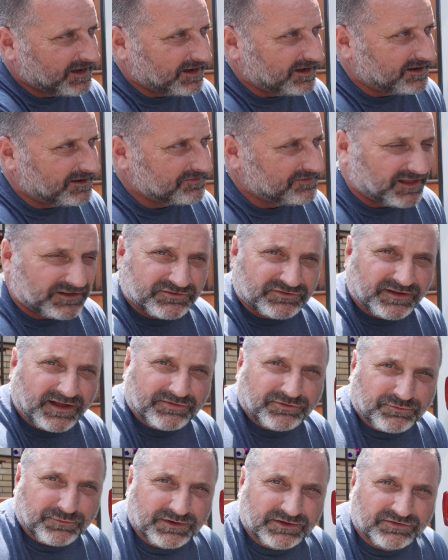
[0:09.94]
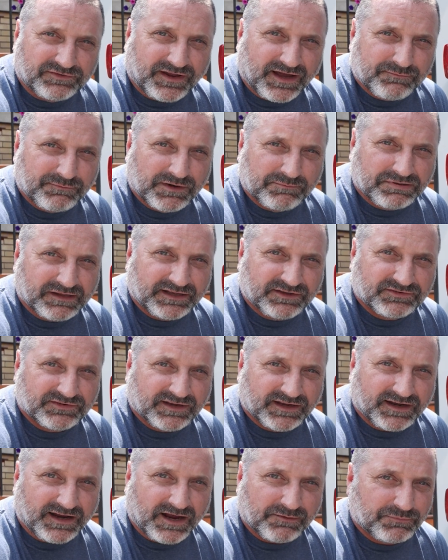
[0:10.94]
That's not the reason I'm
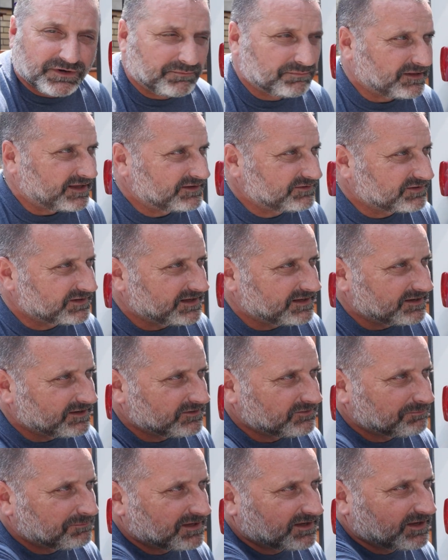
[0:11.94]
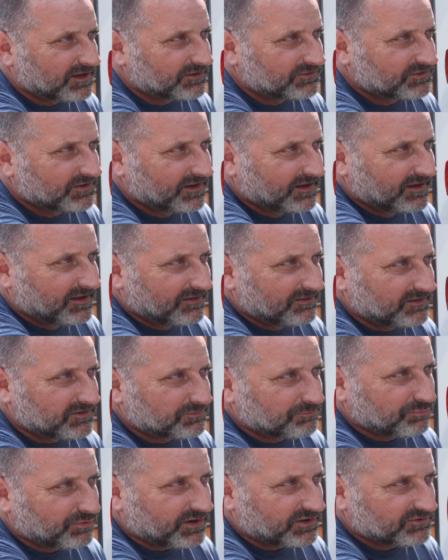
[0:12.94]
replacing it. I'm replacing it is because
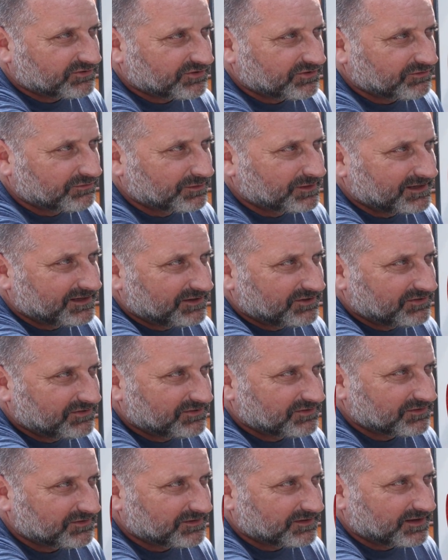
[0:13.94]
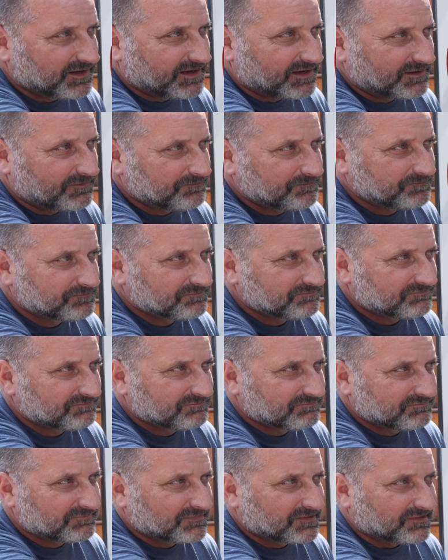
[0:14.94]
this pressure release
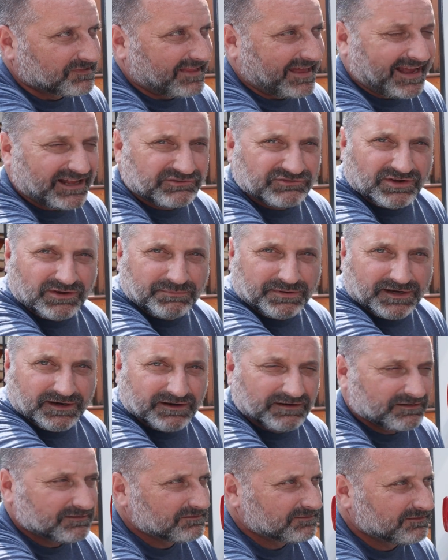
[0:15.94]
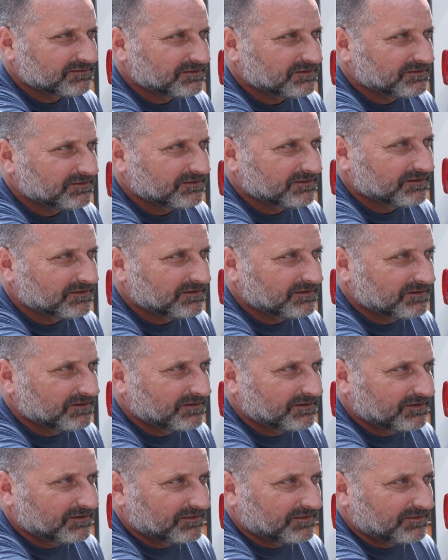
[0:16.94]
latch up here,
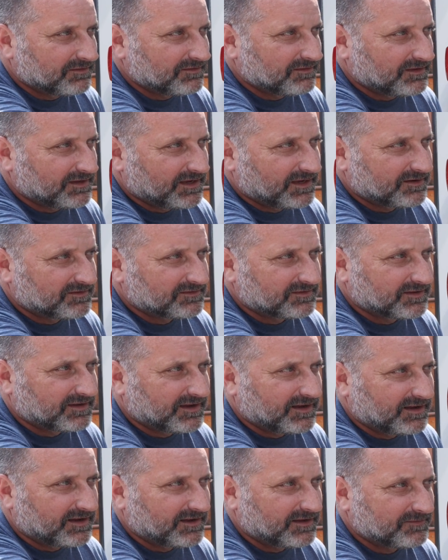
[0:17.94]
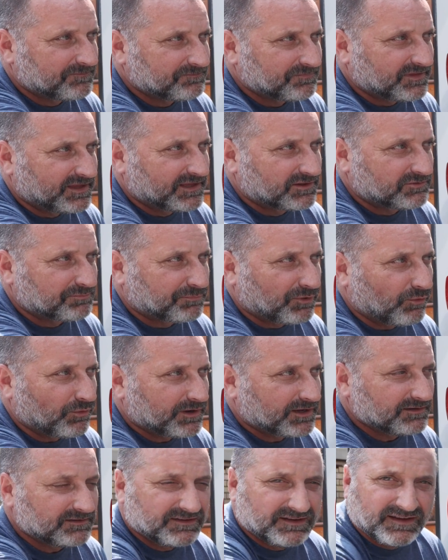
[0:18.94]
it's
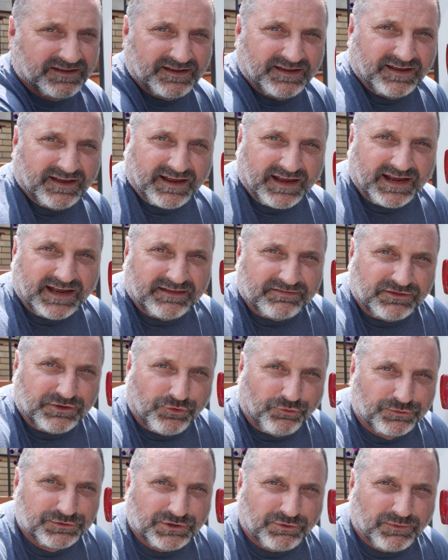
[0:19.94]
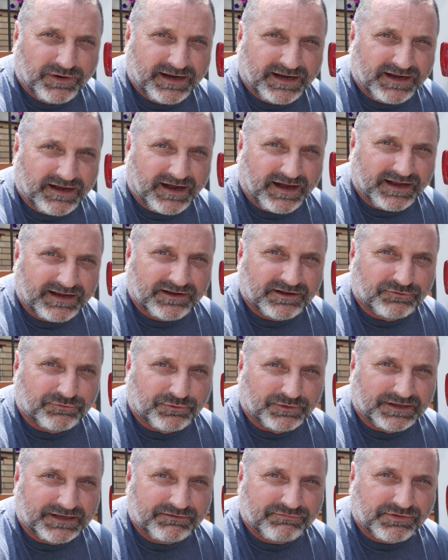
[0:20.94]
broken, and the only way I can
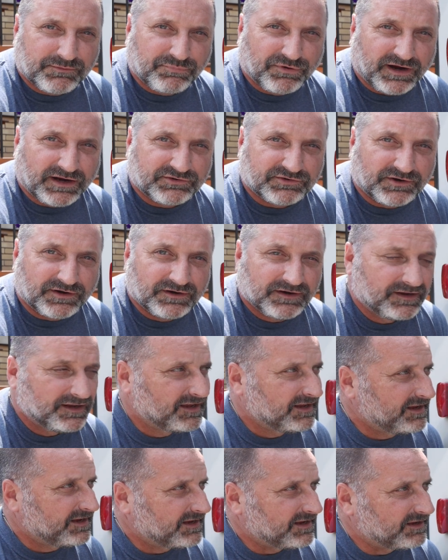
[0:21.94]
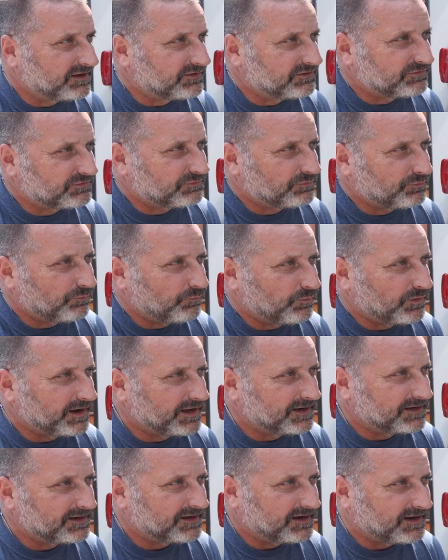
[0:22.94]
relieve the pressure is
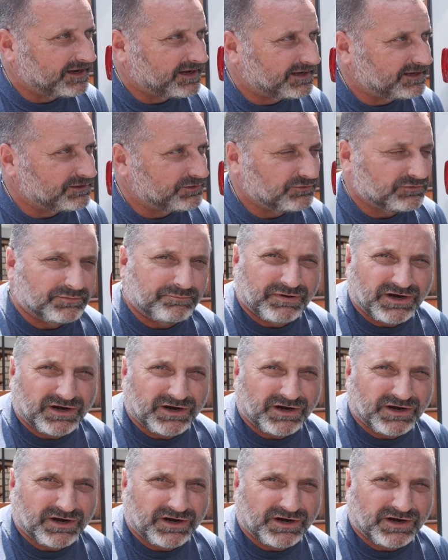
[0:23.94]
when I use a